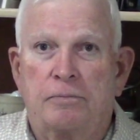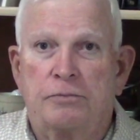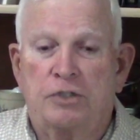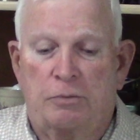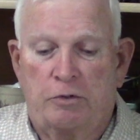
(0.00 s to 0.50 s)

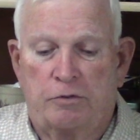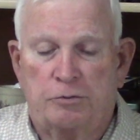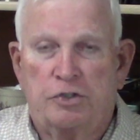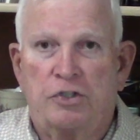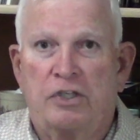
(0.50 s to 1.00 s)
some of them
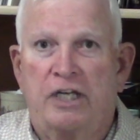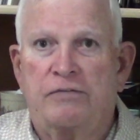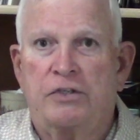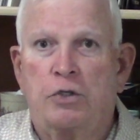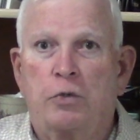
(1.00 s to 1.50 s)
still
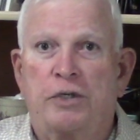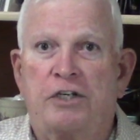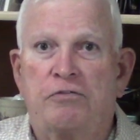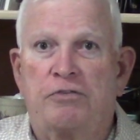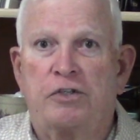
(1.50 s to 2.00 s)
have to go in
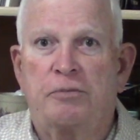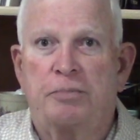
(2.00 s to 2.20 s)
and fully